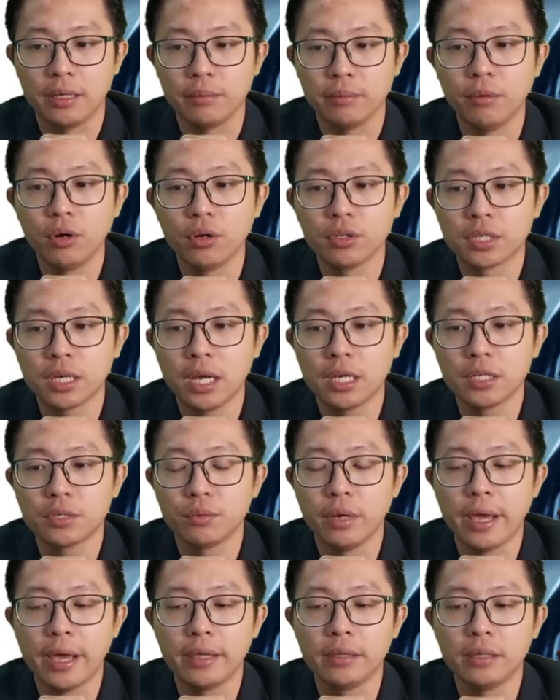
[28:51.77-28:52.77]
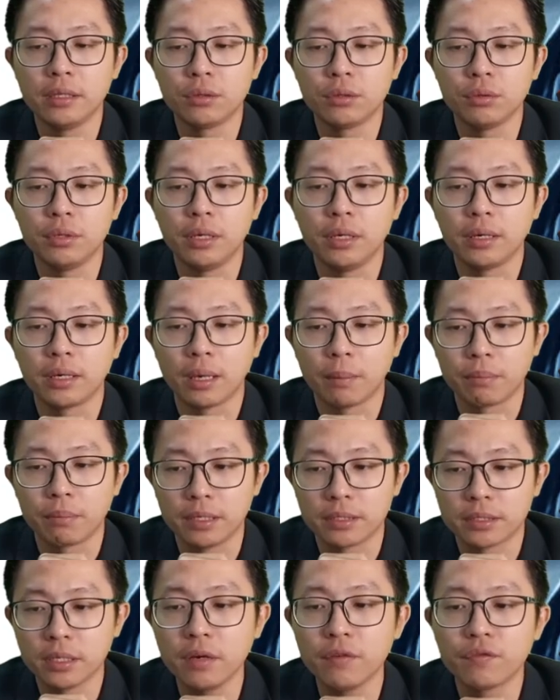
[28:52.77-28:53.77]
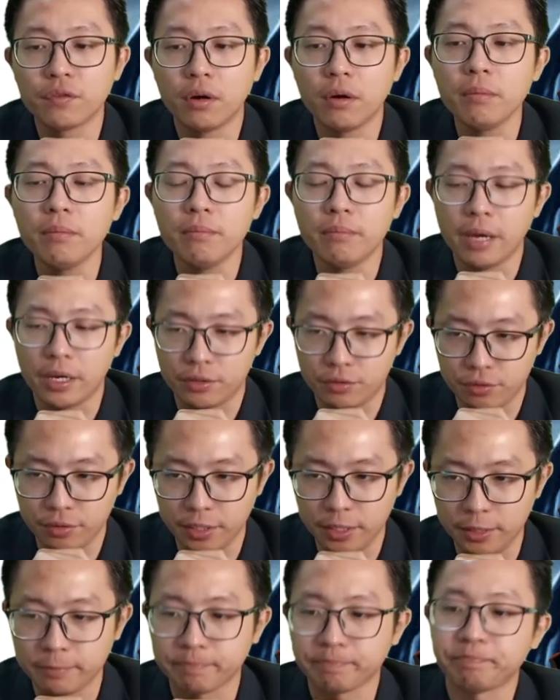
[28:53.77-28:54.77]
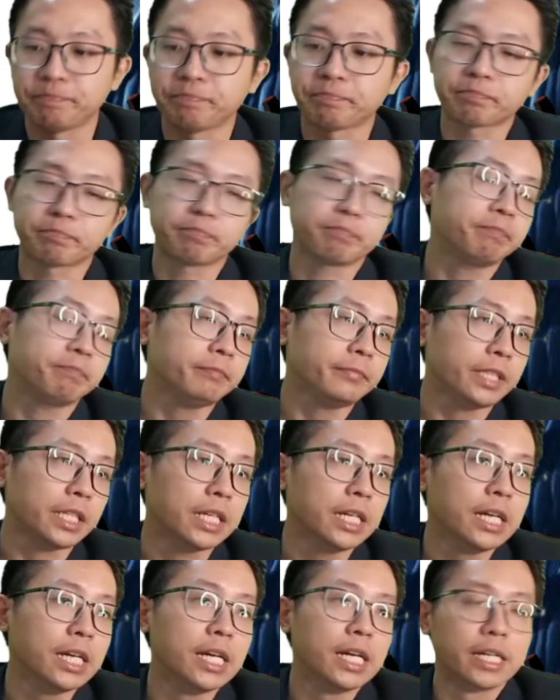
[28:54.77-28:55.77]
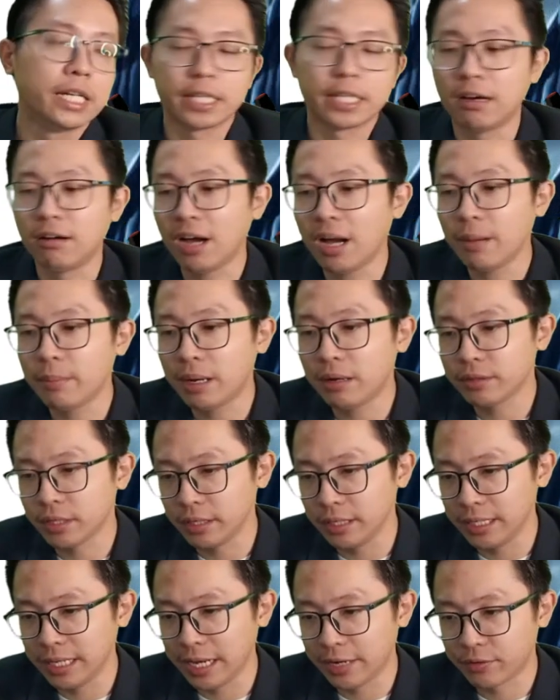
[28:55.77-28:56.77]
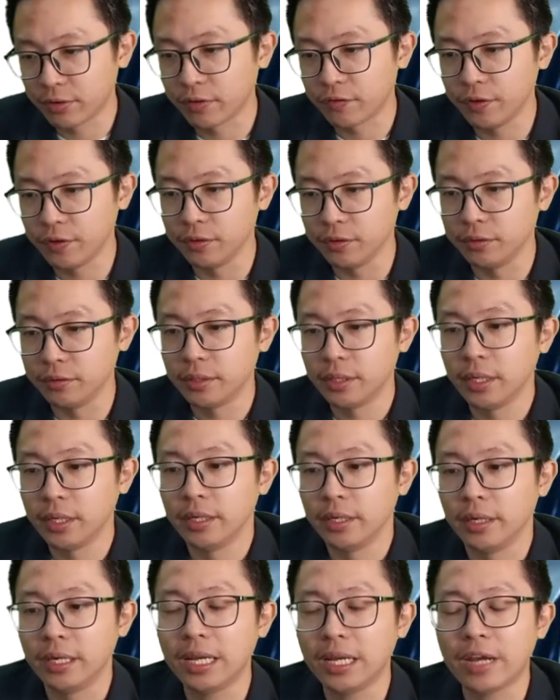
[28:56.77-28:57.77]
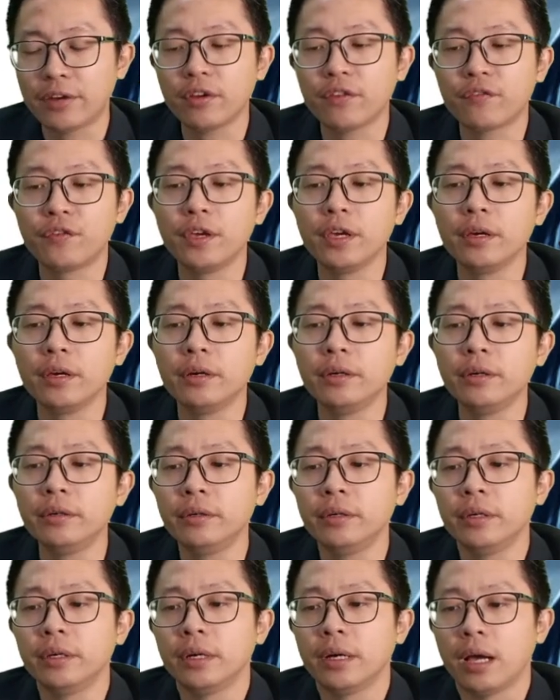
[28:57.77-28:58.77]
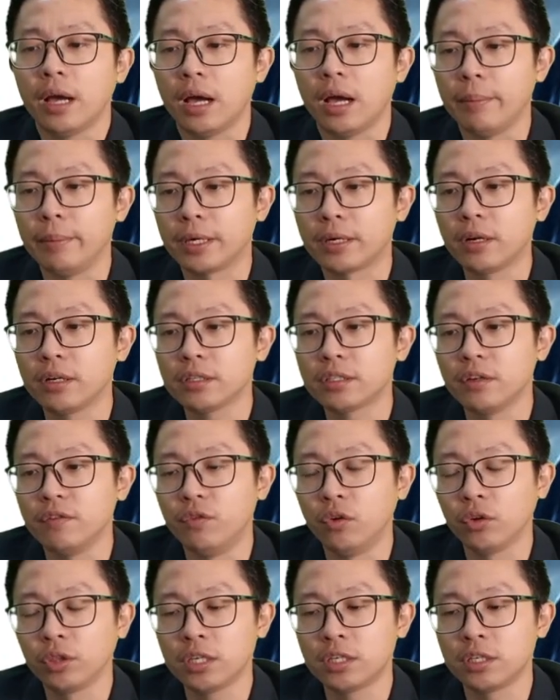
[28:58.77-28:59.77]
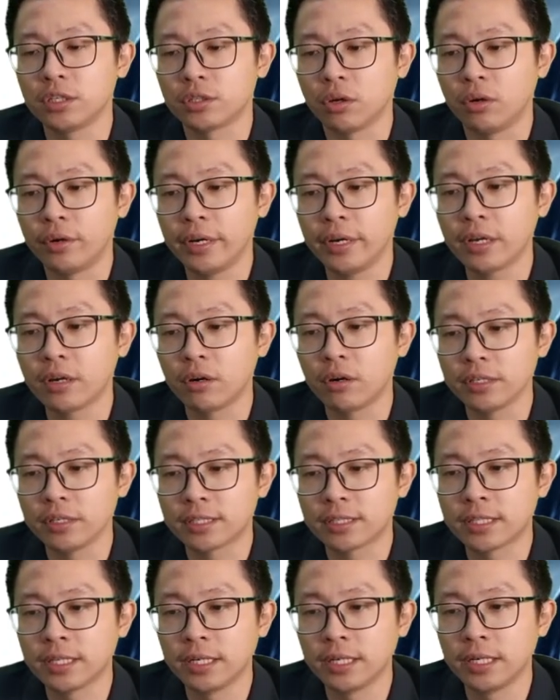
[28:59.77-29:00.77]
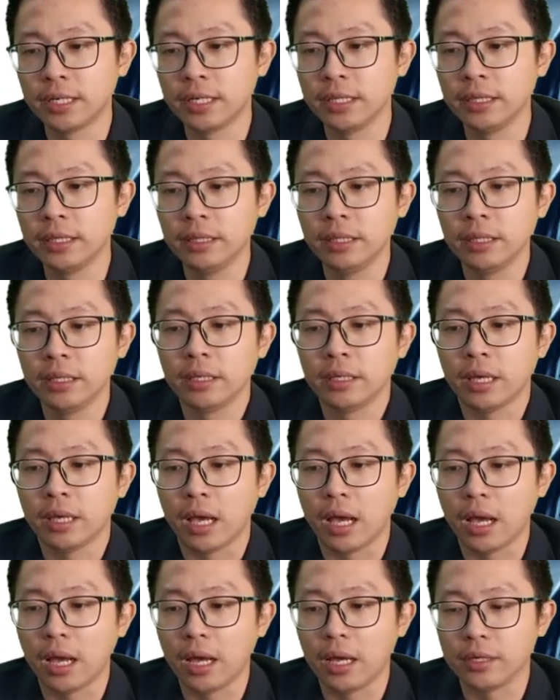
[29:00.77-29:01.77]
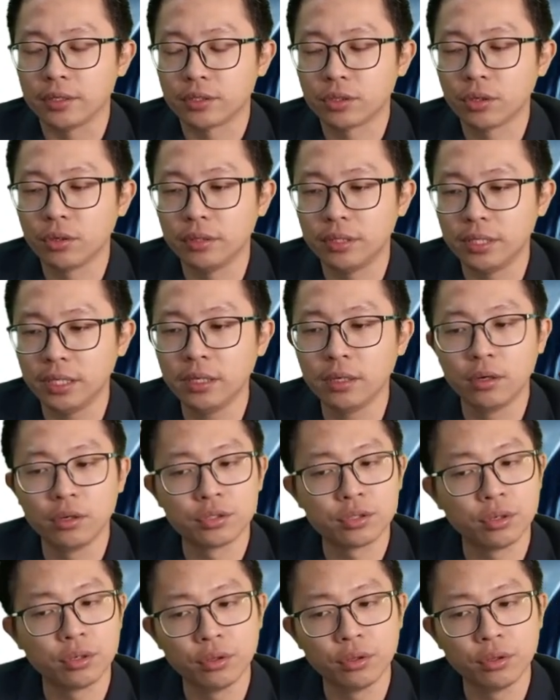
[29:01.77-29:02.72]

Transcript: More charge will added to the capacitor from battery. Now, how about the electric field? Electric field, because the voltage is already constant, so D also